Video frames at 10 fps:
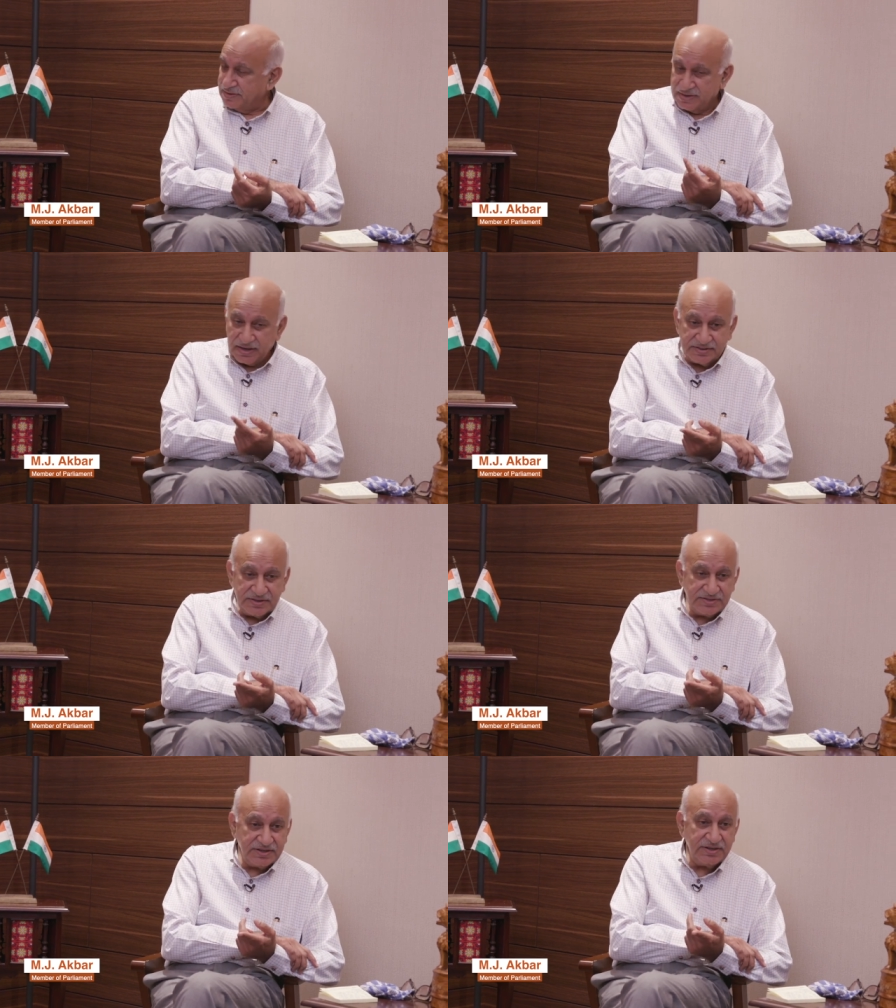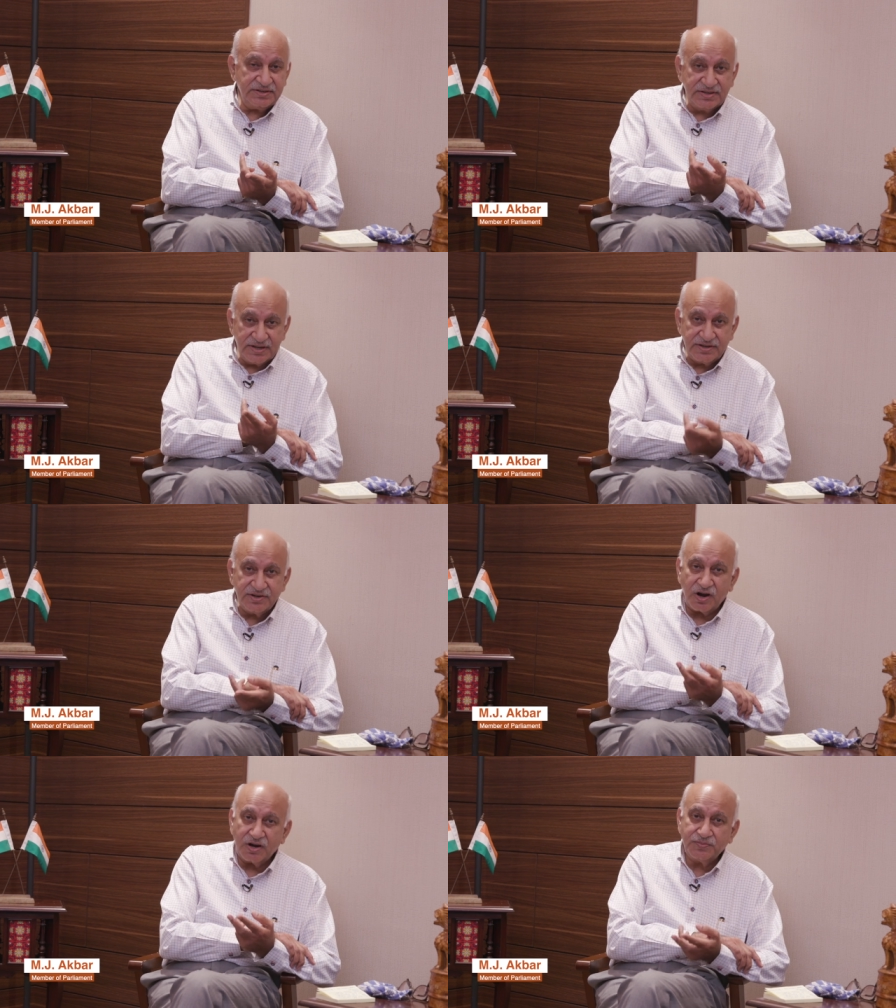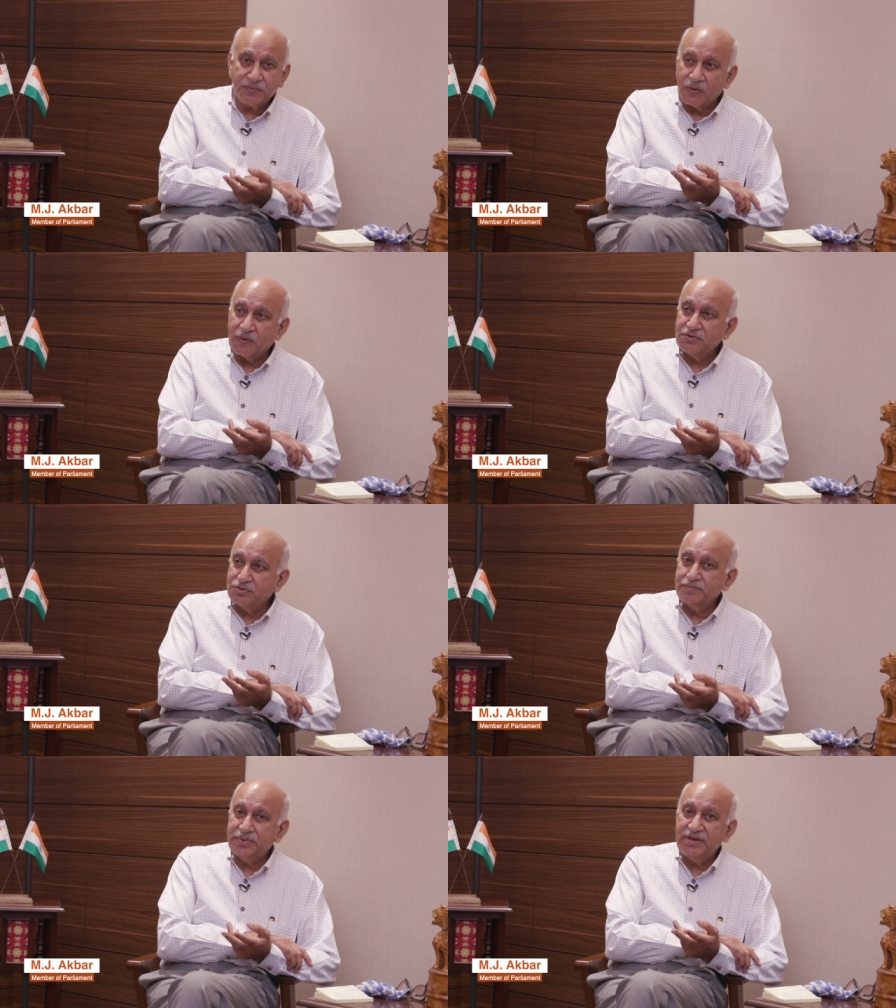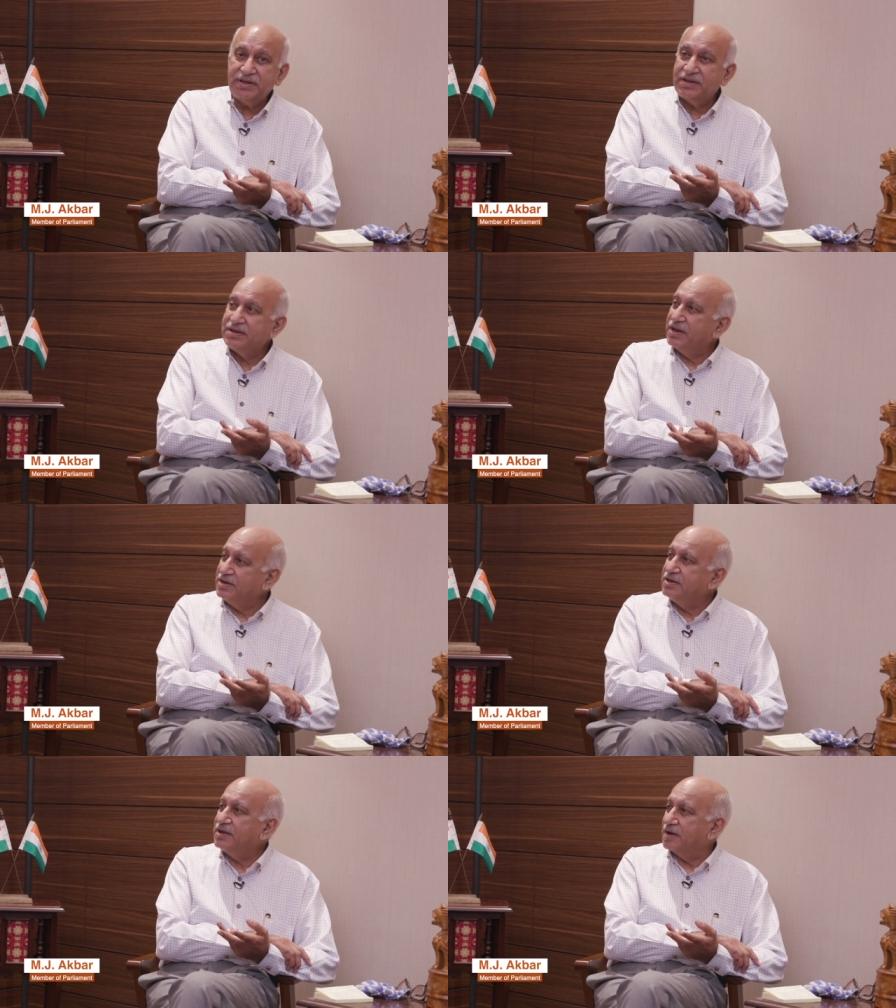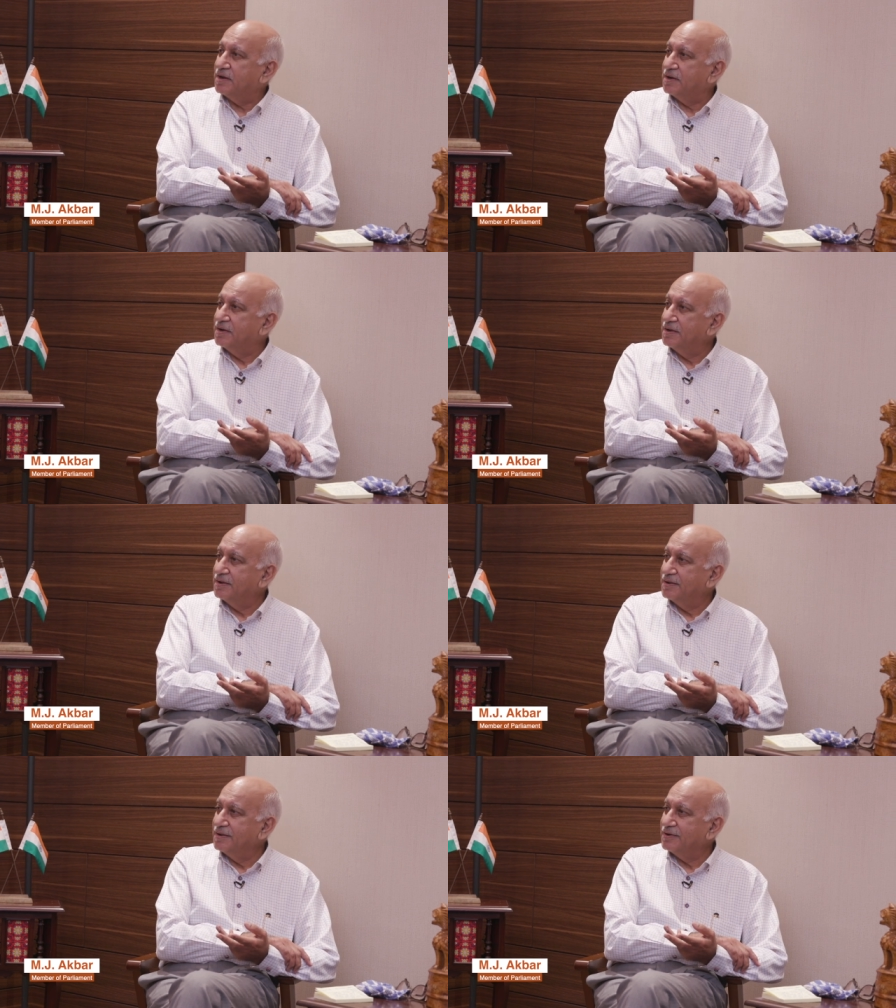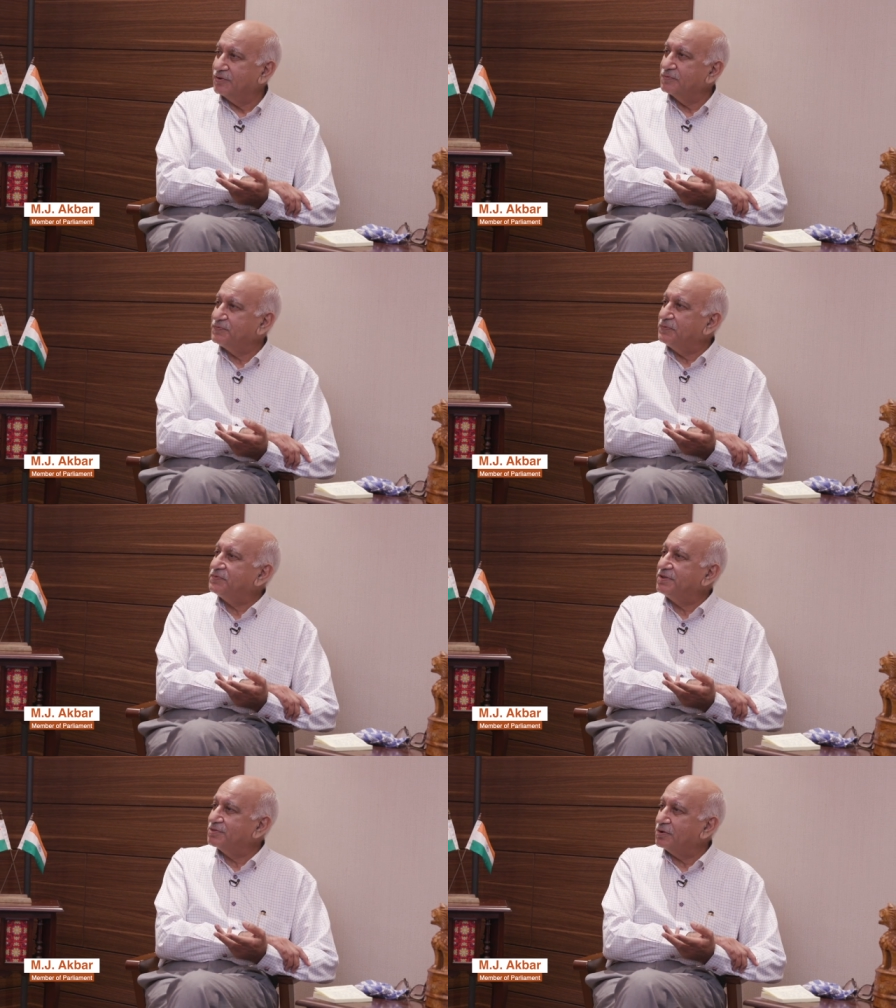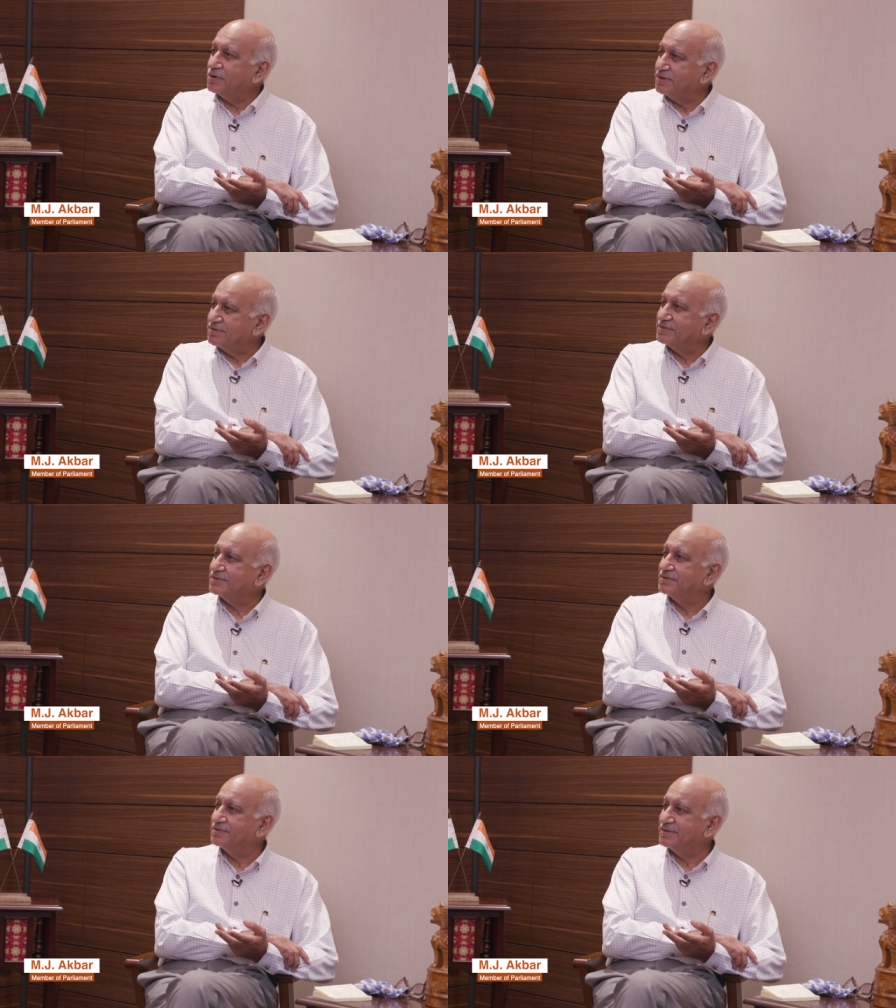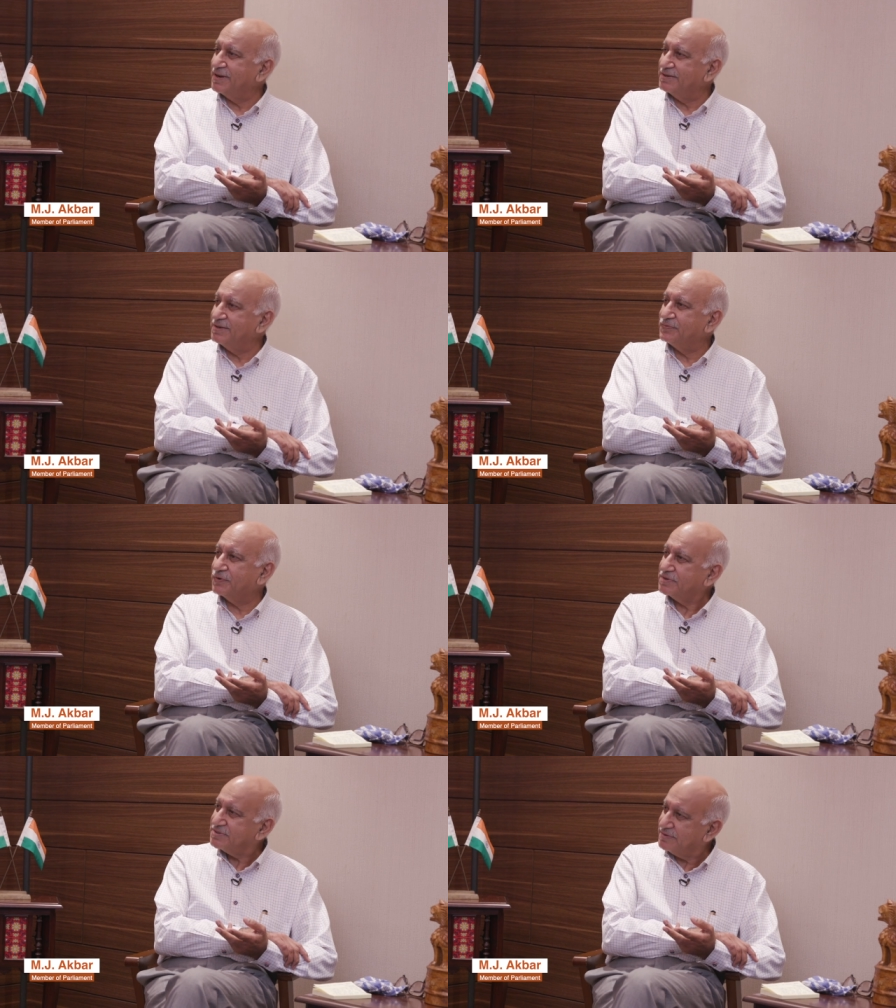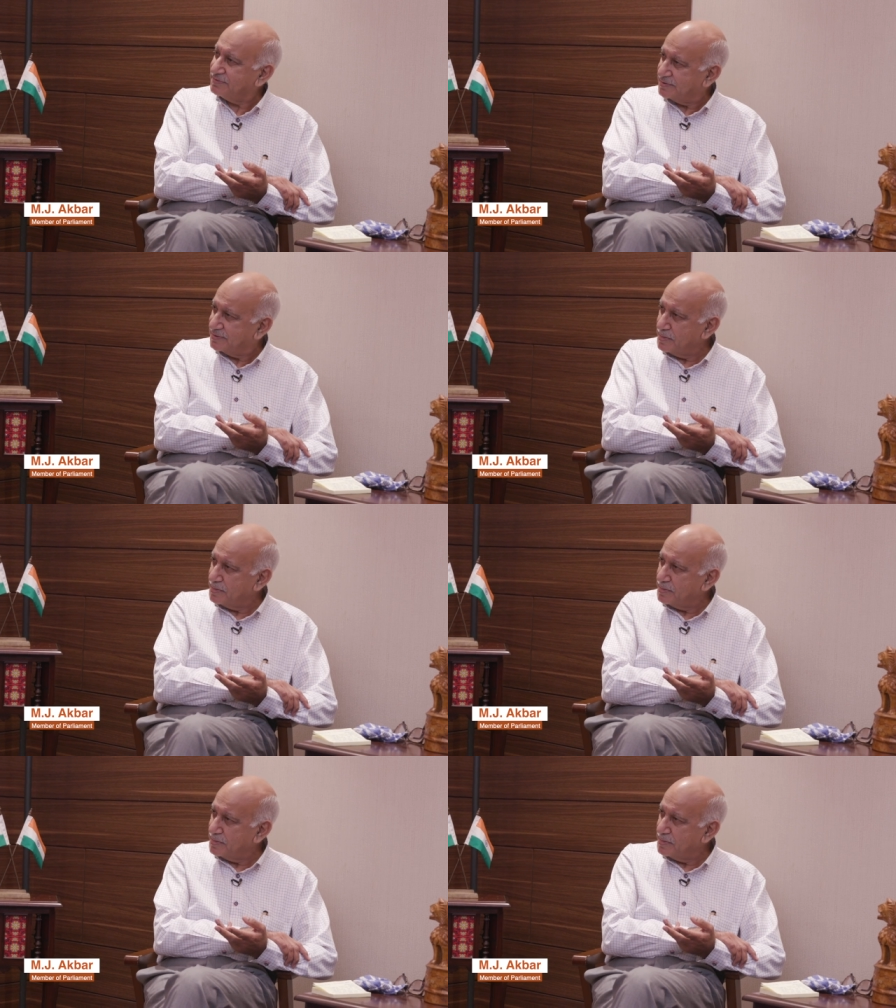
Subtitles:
Gandhiji did not want to be in India on 15th August 1947.